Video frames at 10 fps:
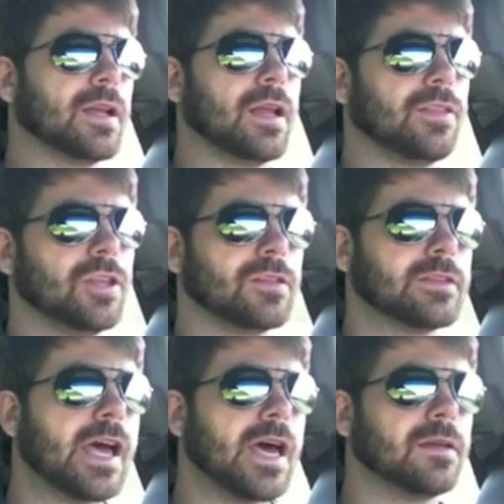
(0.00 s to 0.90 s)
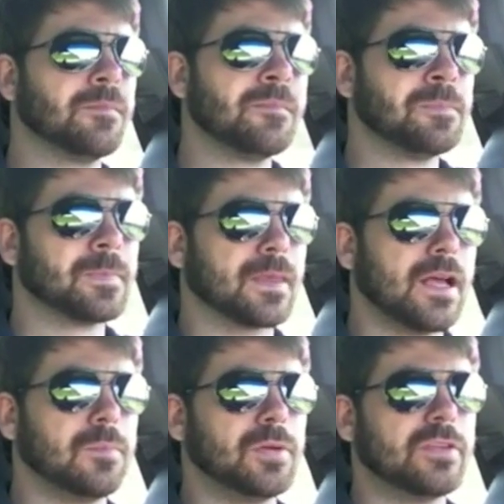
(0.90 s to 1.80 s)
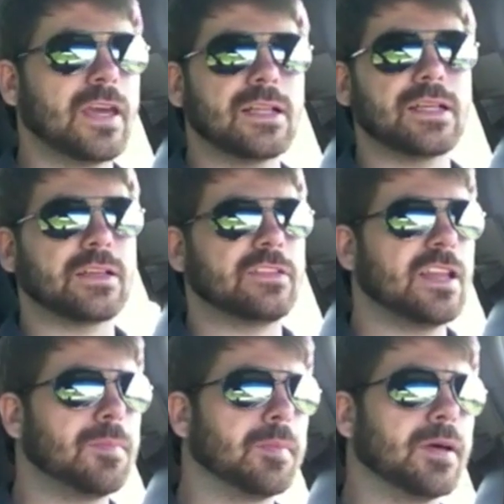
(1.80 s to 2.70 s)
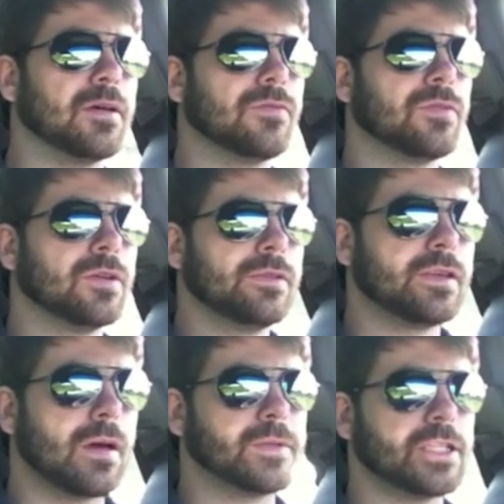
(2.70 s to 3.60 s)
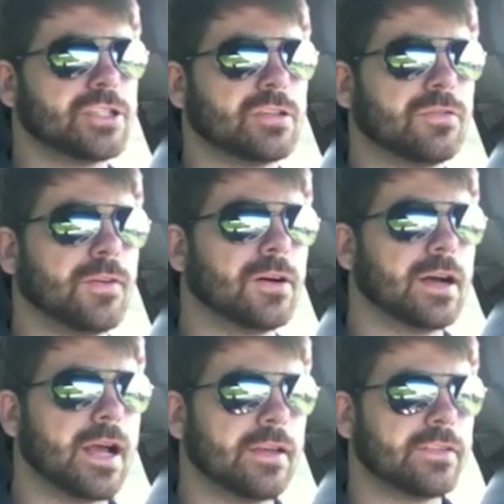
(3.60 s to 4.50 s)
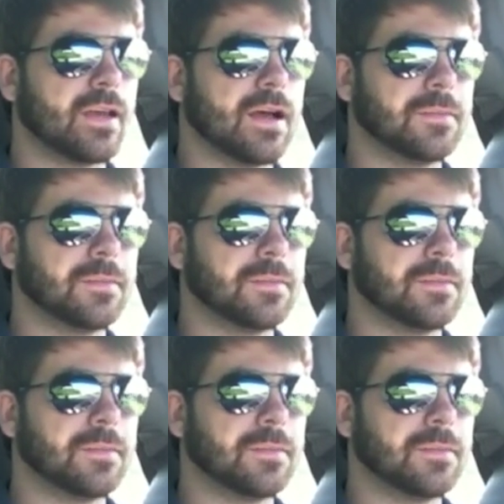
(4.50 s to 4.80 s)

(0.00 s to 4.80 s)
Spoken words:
And I think that kind of puts Cadillac a step above competition as far as,